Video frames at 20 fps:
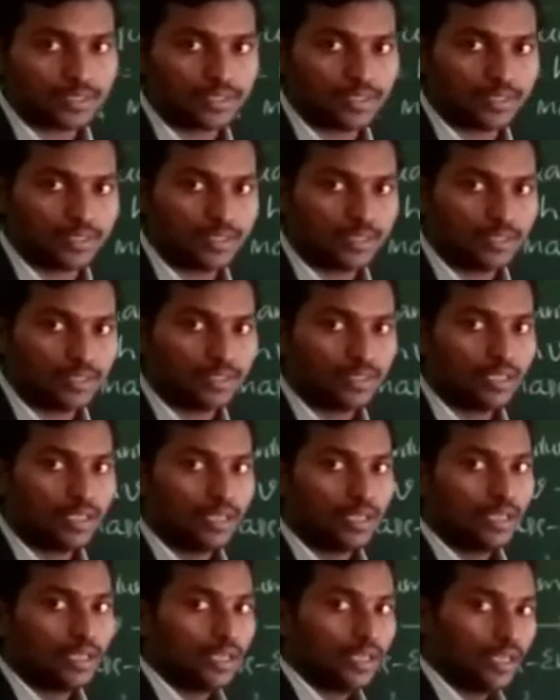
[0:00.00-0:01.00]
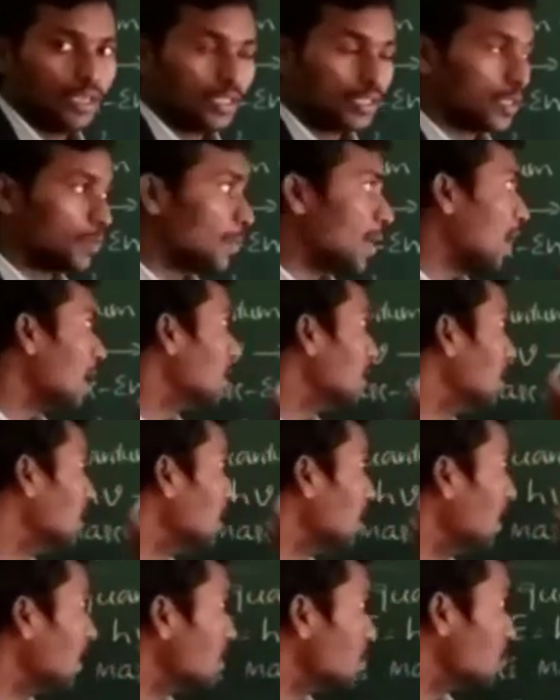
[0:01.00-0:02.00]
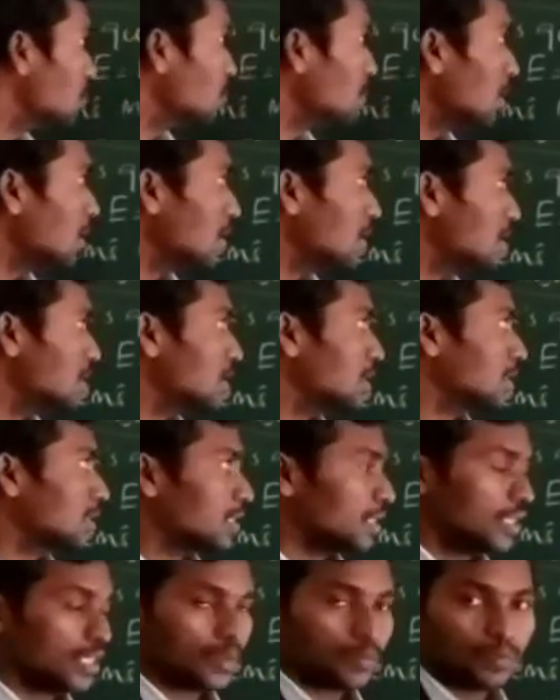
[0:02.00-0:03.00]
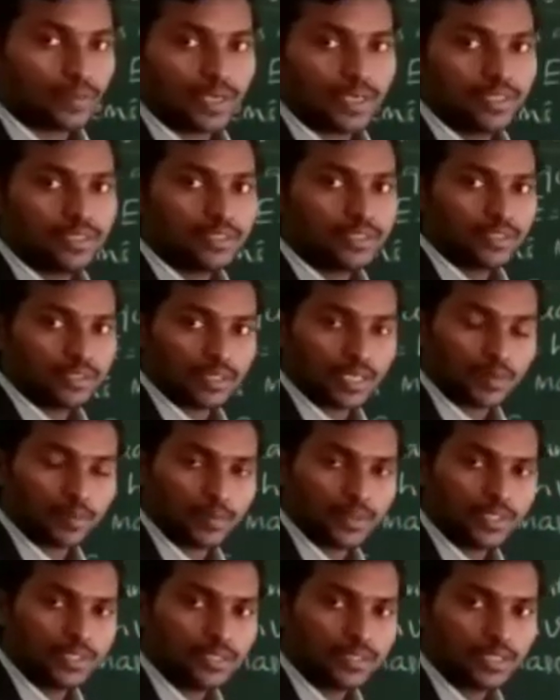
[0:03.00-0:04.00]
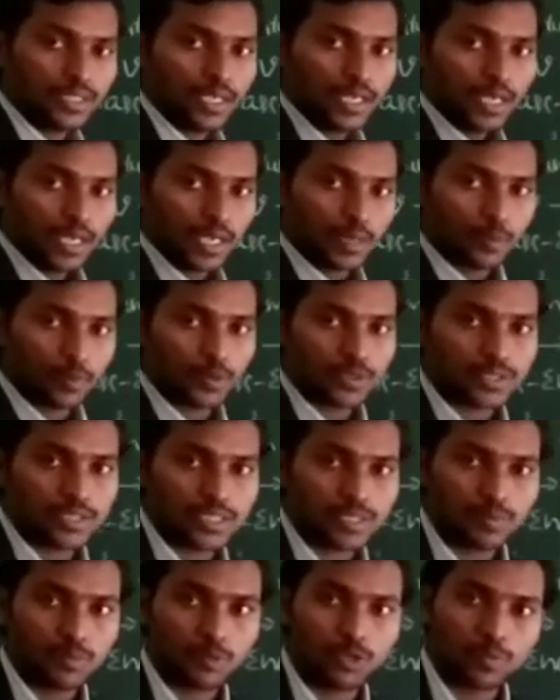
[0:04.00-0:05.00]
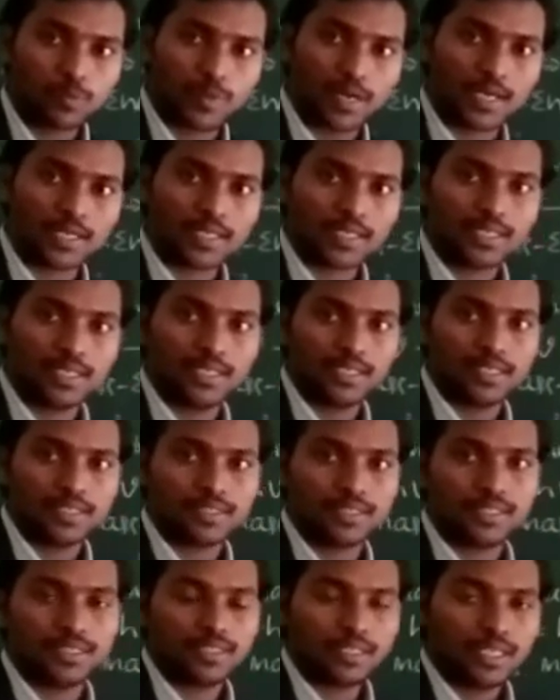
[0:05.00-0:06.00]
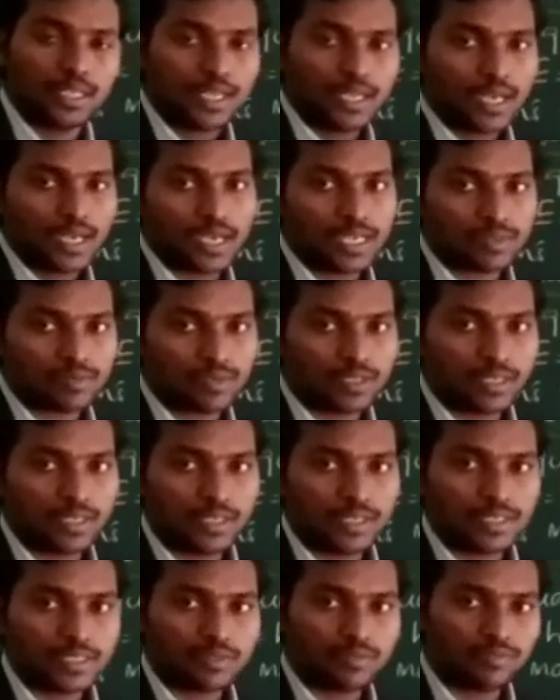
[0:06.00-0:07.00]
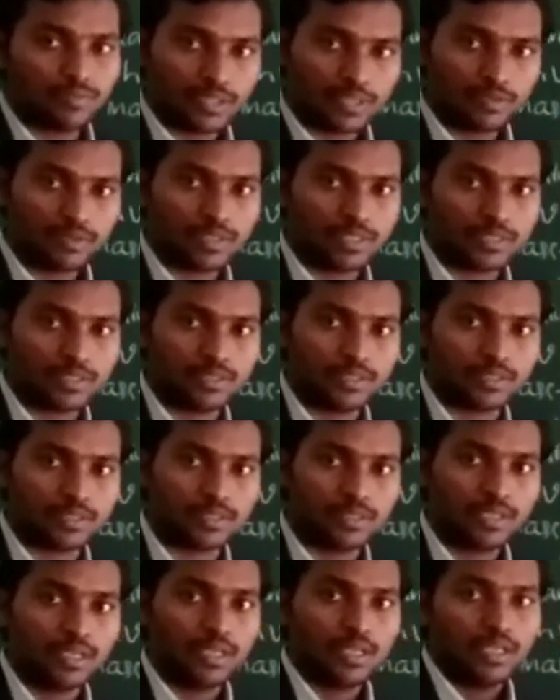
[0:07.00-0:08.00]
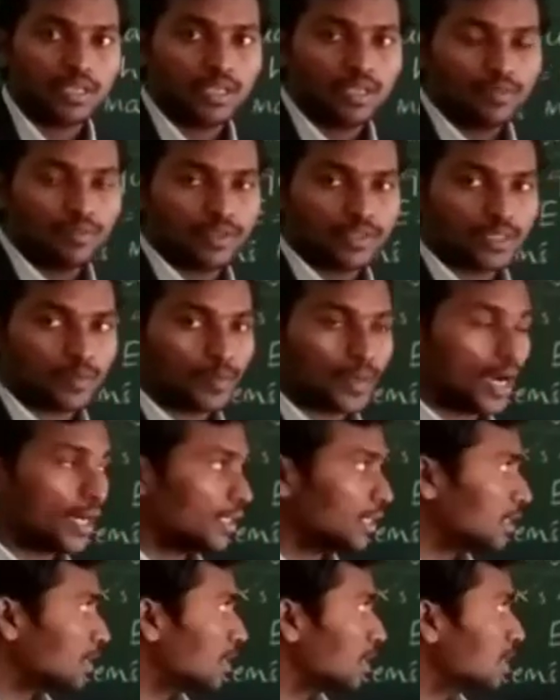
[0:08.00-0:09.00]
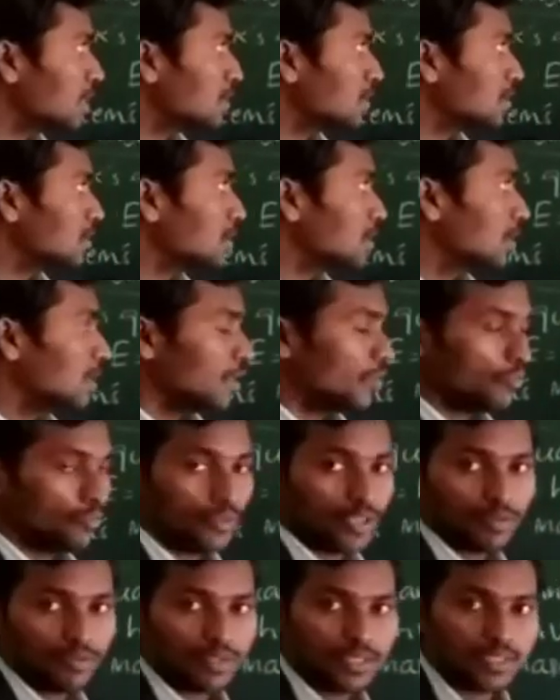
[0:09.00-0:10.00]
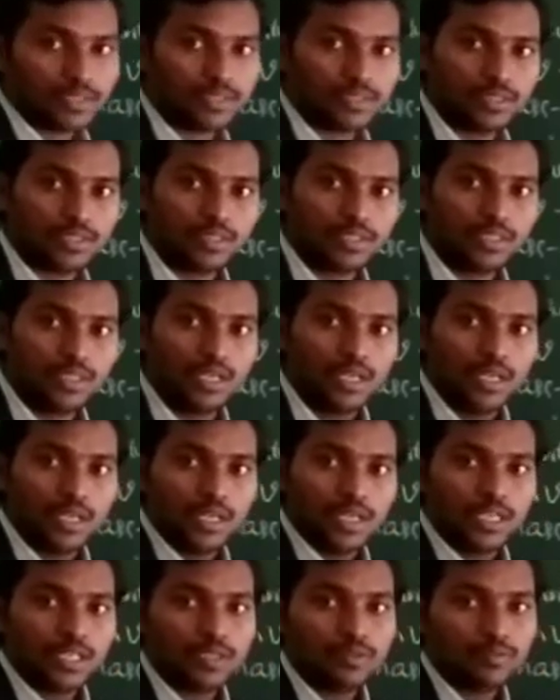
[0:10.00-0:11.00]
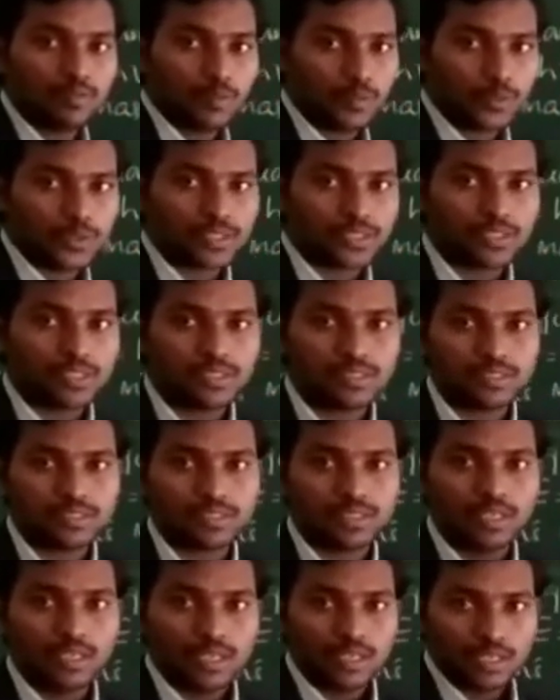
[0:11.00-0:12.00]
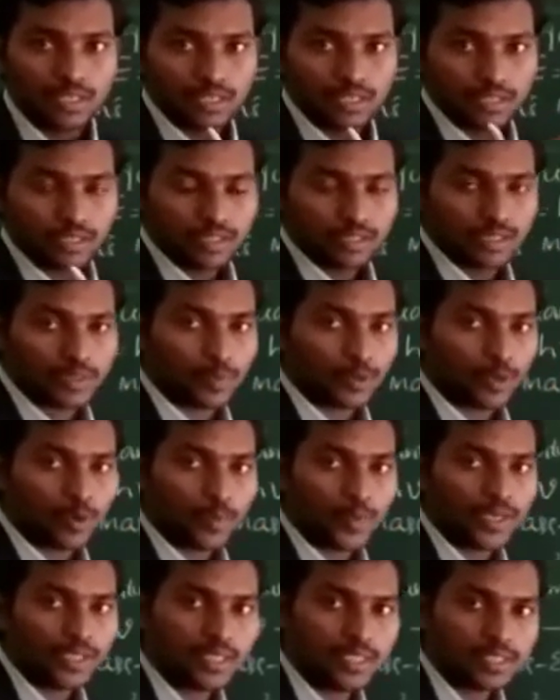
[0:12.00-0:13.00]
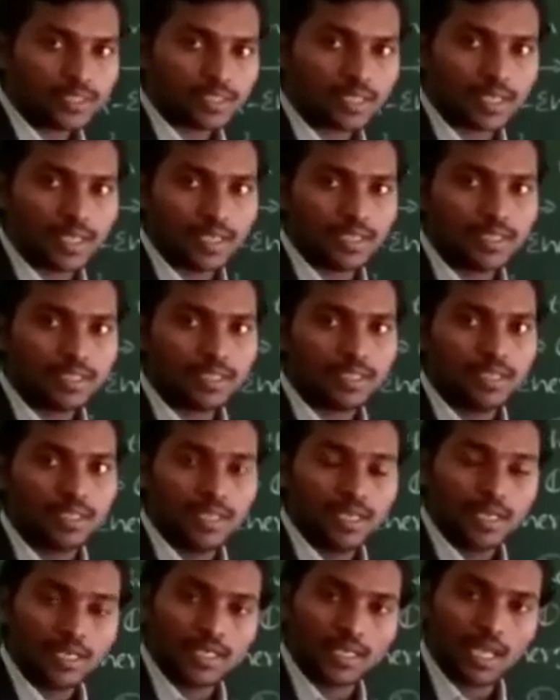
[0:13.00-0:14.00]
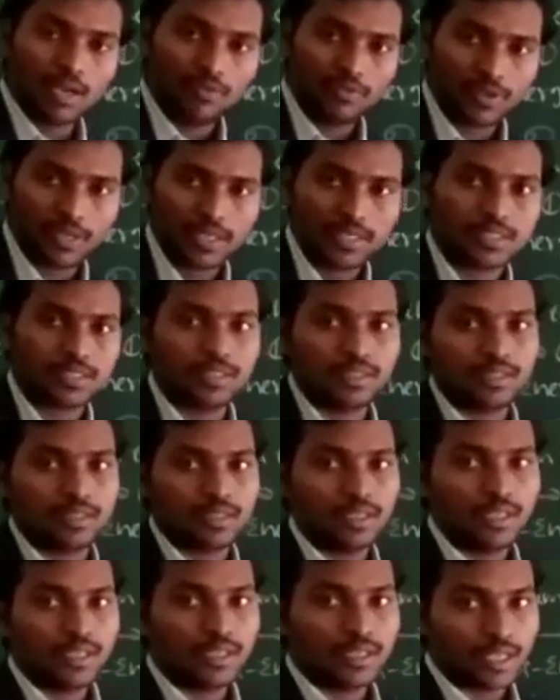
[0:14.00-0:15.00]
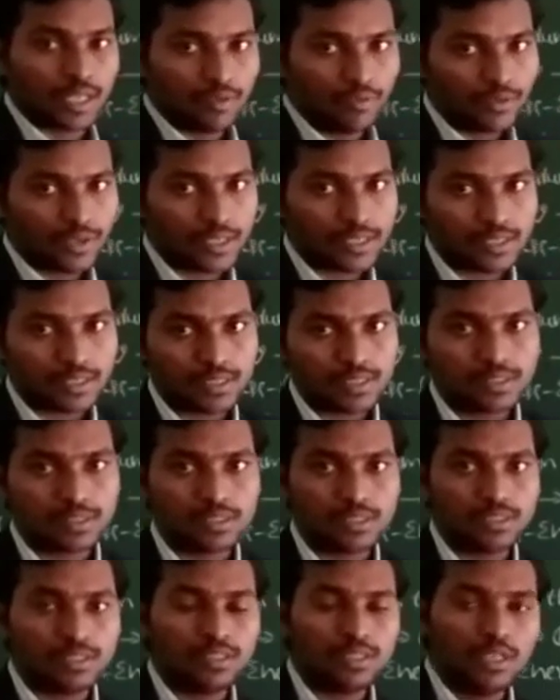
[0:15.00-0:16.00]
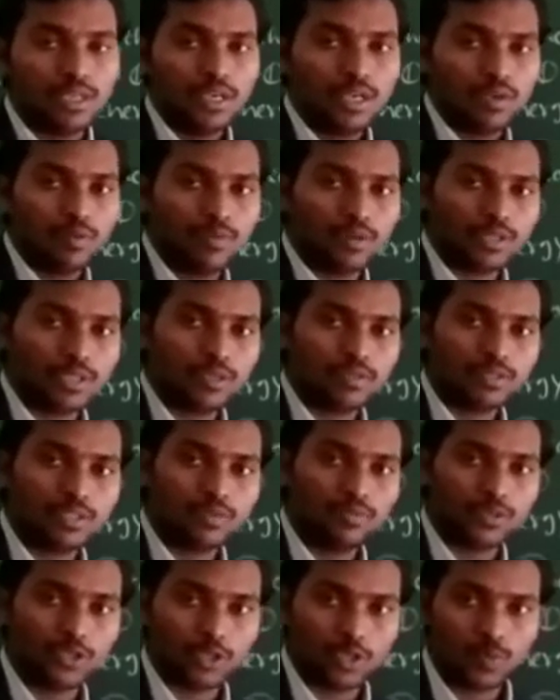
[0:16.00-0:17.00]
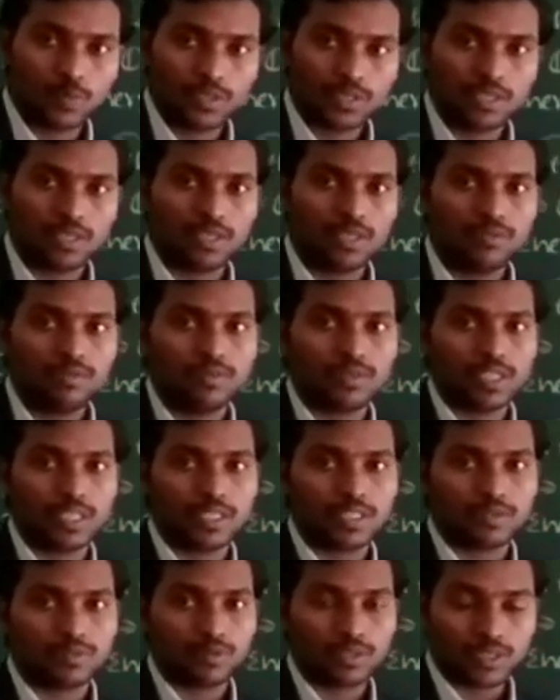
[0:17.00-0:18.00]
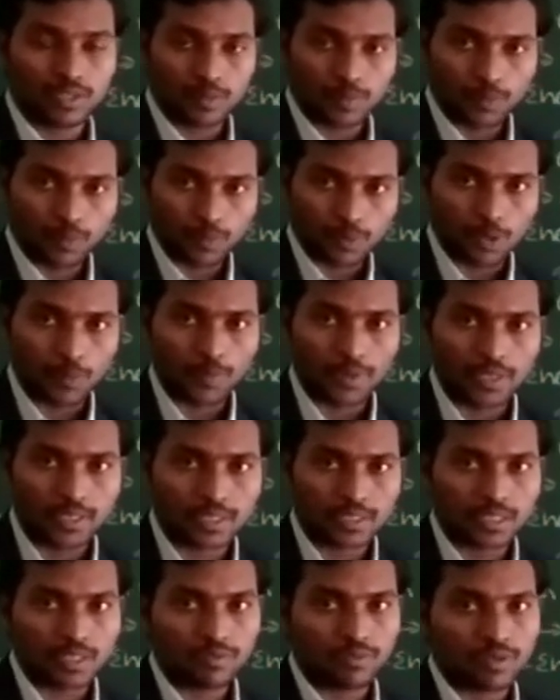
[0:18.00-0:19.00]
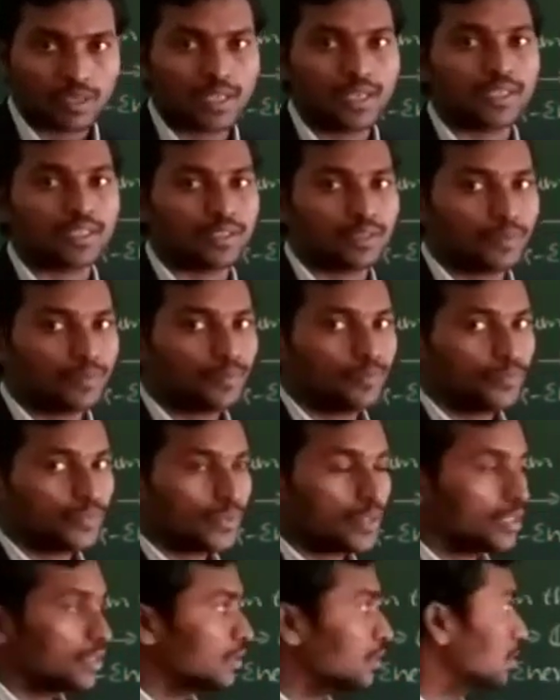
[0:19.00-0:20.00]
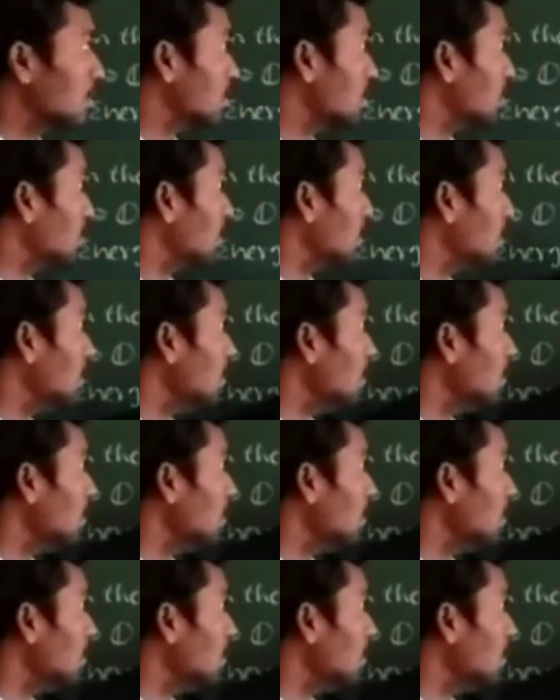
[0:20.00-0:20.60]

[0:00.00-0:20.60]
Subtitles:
that the matter has dual nature. That means it possesses both particle nature as well as wave nature. When the matter has wave nature, it possesses the properties like diffraction. Diffraction is one of the phenomena of light, one of the property of light. That's why